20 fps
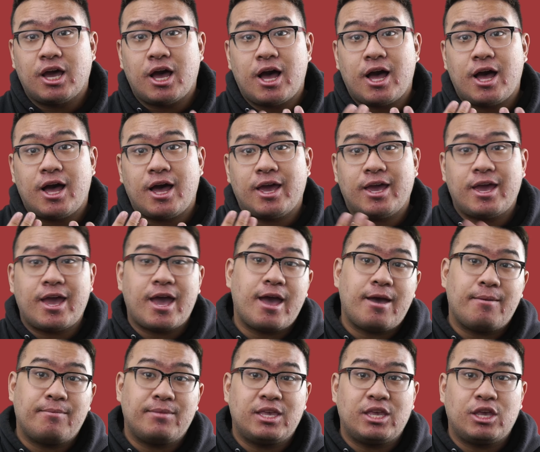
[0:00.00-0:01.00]
I
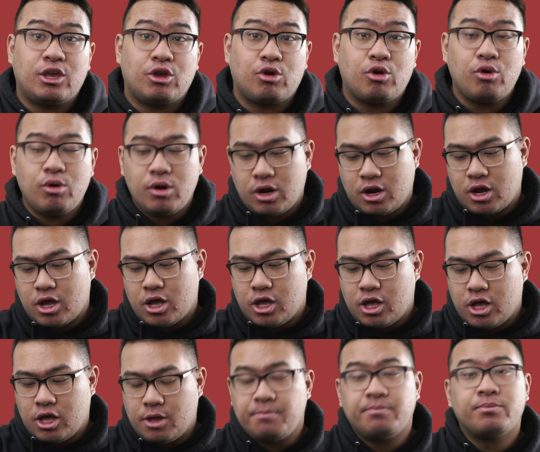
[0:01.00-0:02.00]
am here.
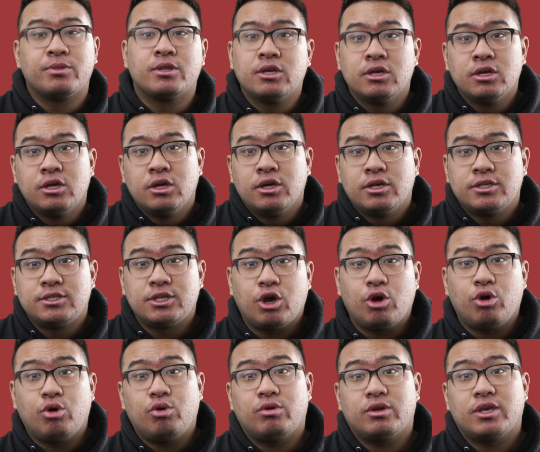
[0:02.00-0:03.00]

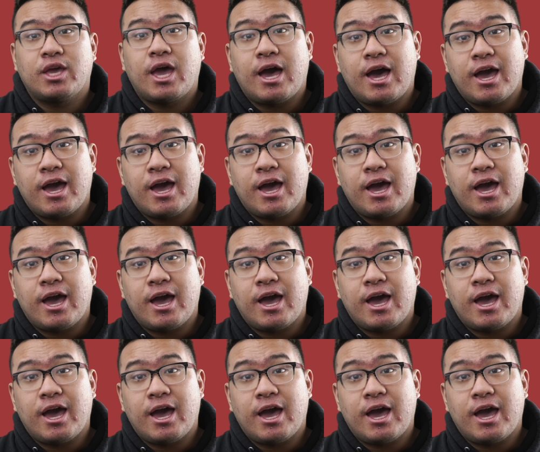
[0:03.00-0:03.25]
So yeah,